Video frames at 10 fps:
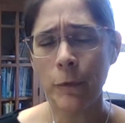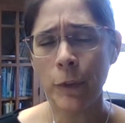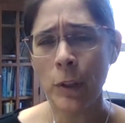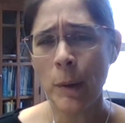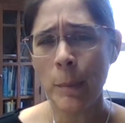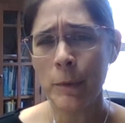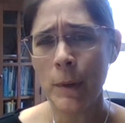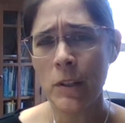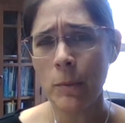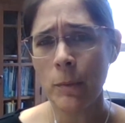follow-up
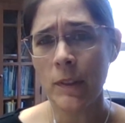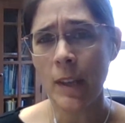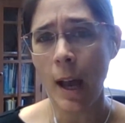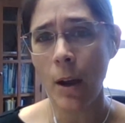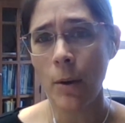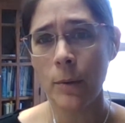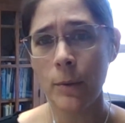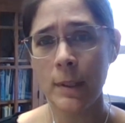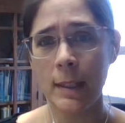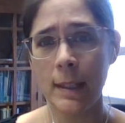question was,
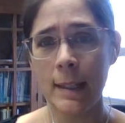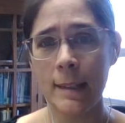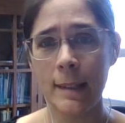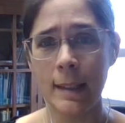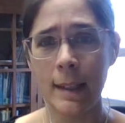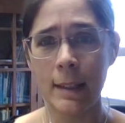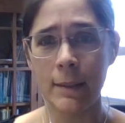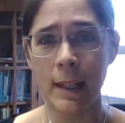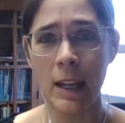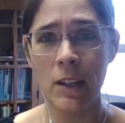how is the
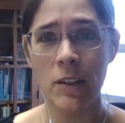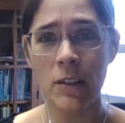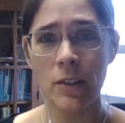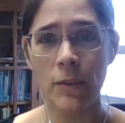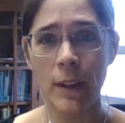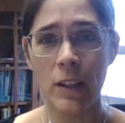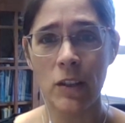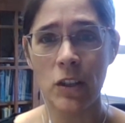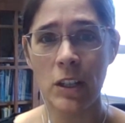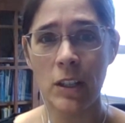irrigation
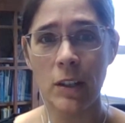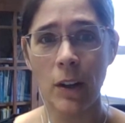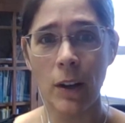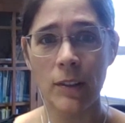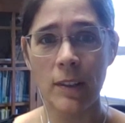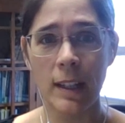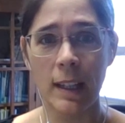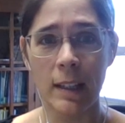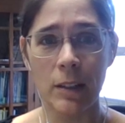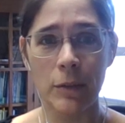strategy causing
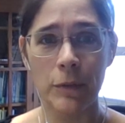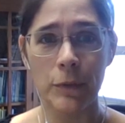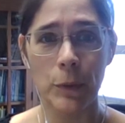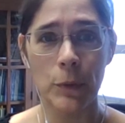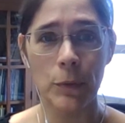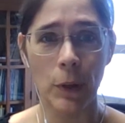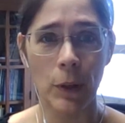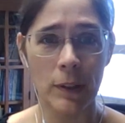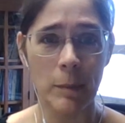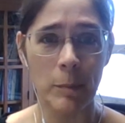inner fruit
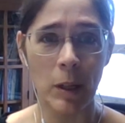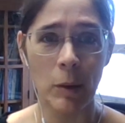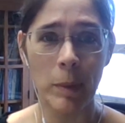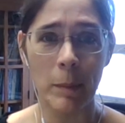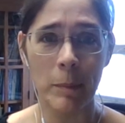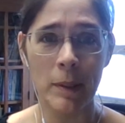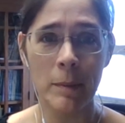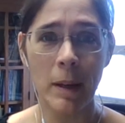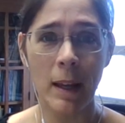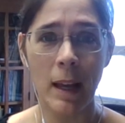rot in bell
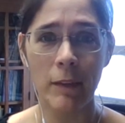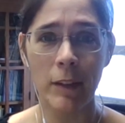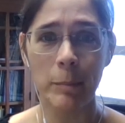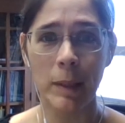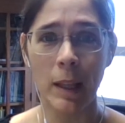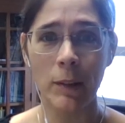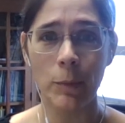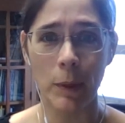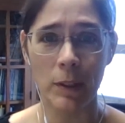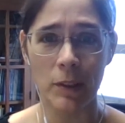pepper by having plant
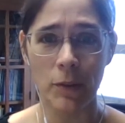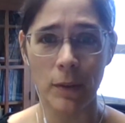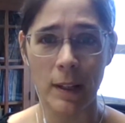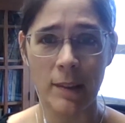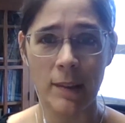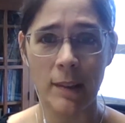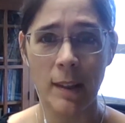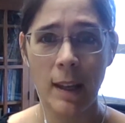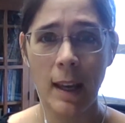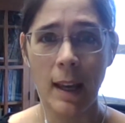water stress
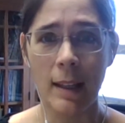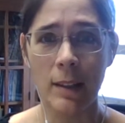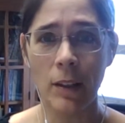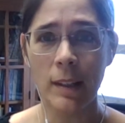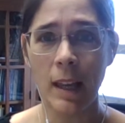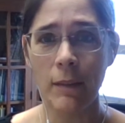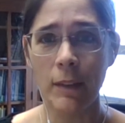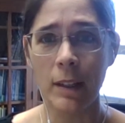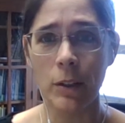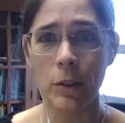and not
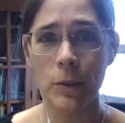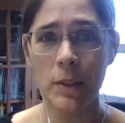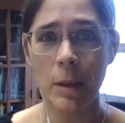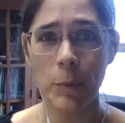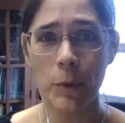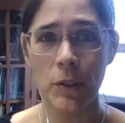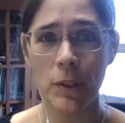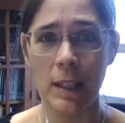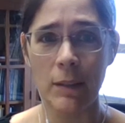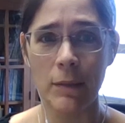having a good
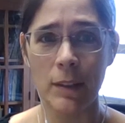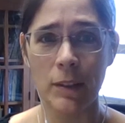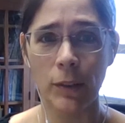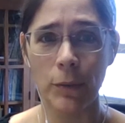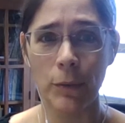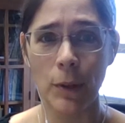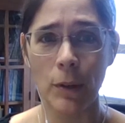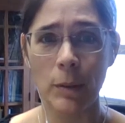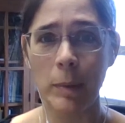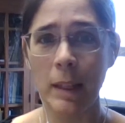temperature evenness
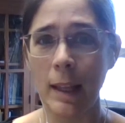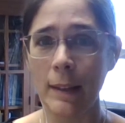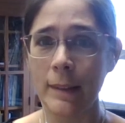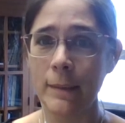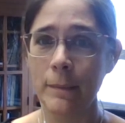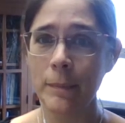throughout the plant?